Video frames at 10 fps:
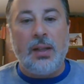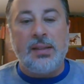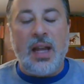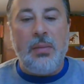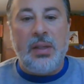
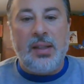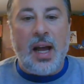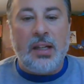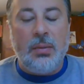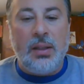assignment
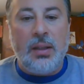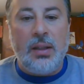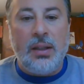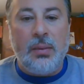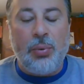document
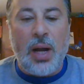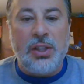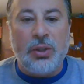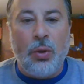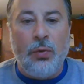in the
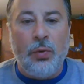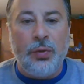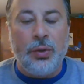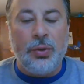project overview,